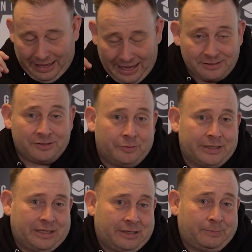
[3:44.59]
S
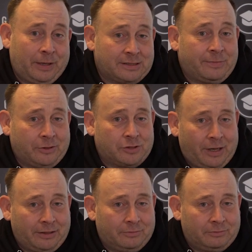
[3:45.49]
series has plus minus
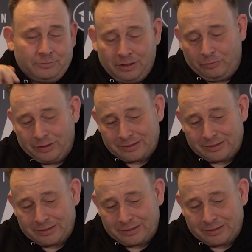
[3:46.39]
one on